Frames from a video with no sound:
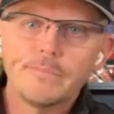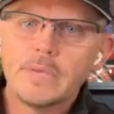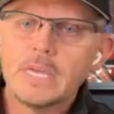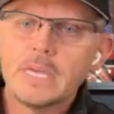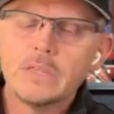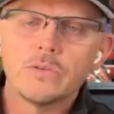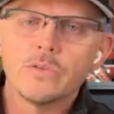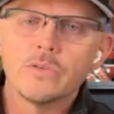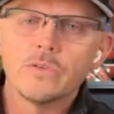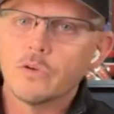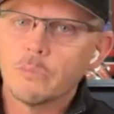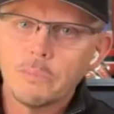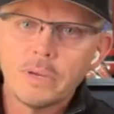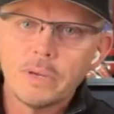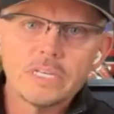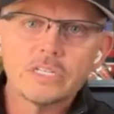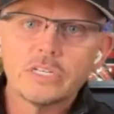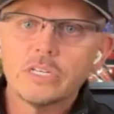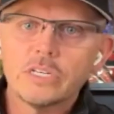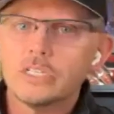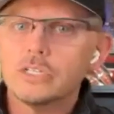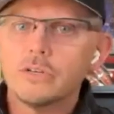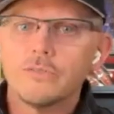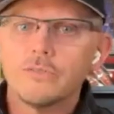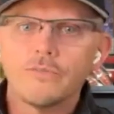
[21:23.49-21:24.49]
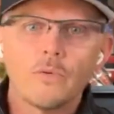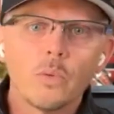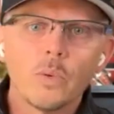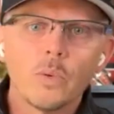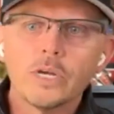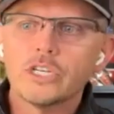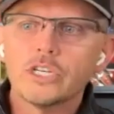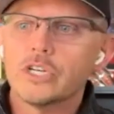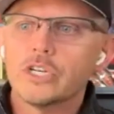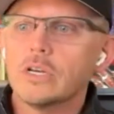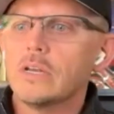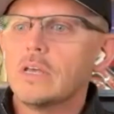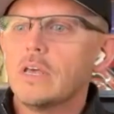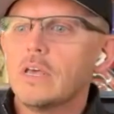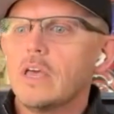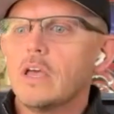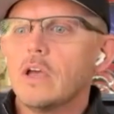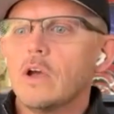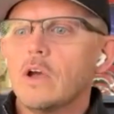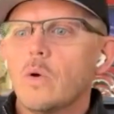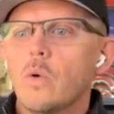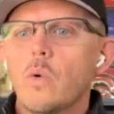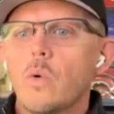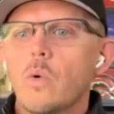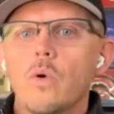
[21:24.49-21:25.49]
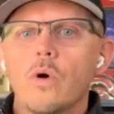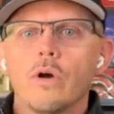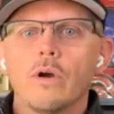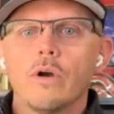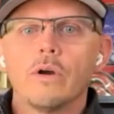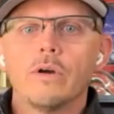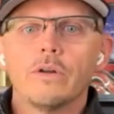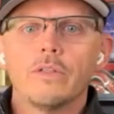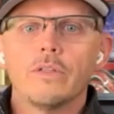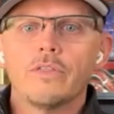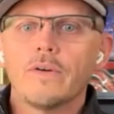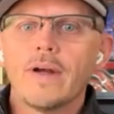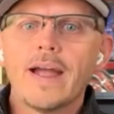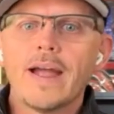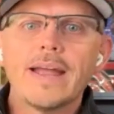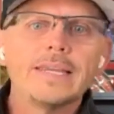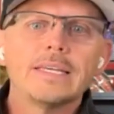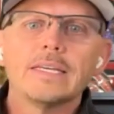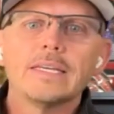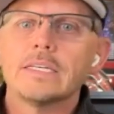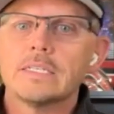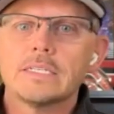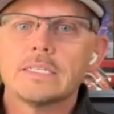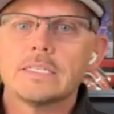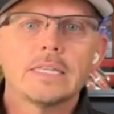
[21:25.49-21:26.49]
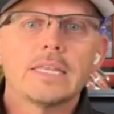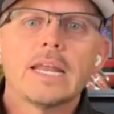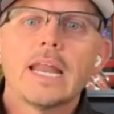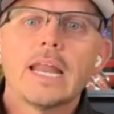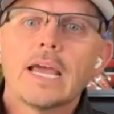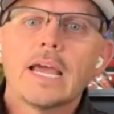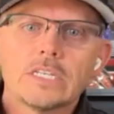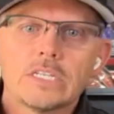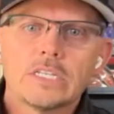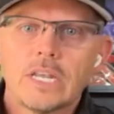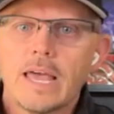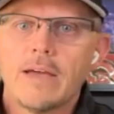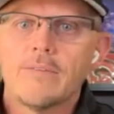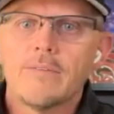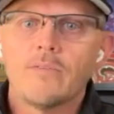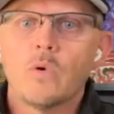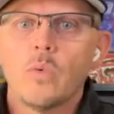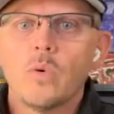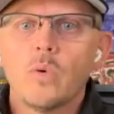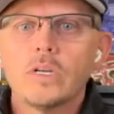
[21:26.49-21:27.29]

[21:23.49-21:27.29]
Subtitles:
either their business to fruition or their ideas to the next level?